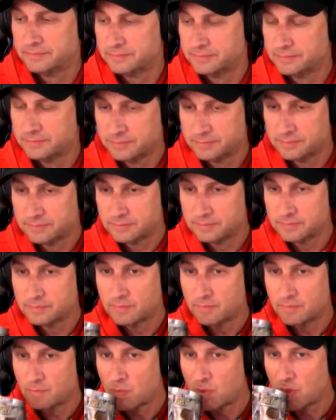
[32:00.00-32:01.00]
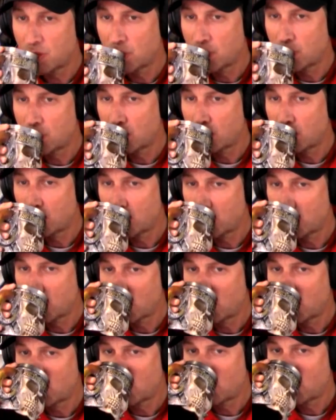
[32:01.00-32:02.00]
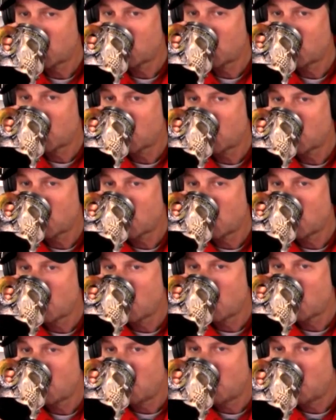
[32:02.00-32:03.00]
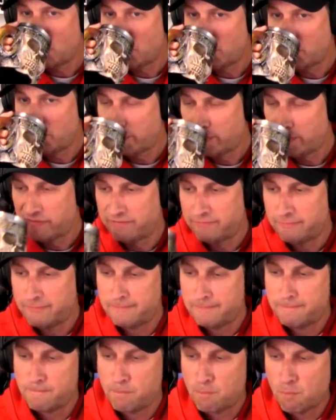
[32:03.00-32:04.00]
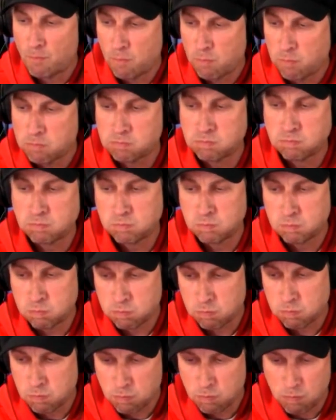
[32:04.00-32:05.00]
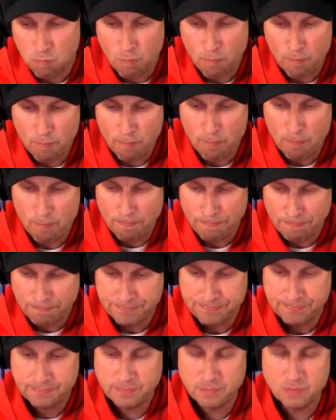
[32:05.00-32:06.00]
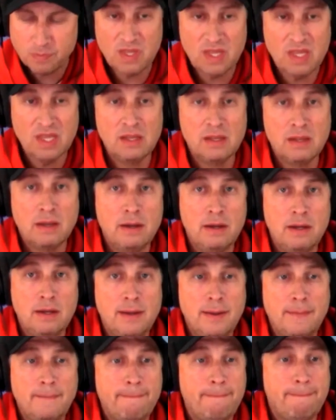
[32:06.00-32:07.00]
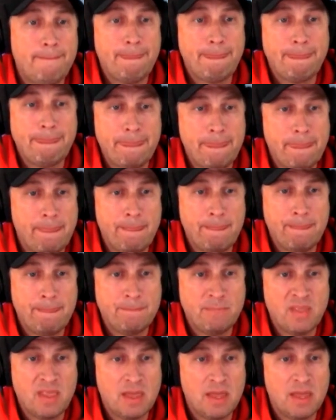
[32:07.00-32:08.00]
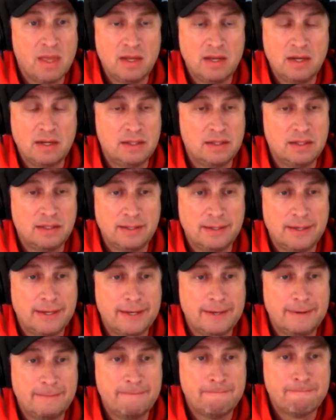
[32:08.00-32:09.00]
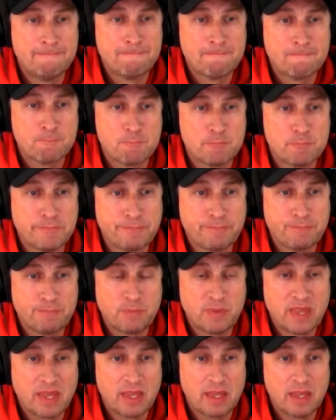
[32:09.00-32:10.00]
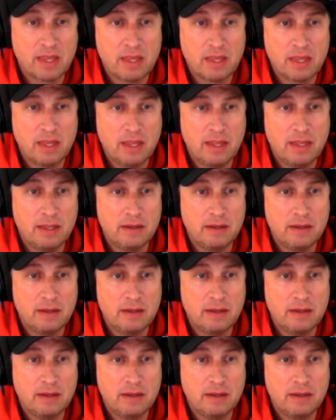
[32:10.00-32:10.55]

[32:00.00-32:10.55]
take what's in your cupboard. But it is an incredible feeling when you do it, knowing that somebody's going to have food on their table that they wouldn't have had without you.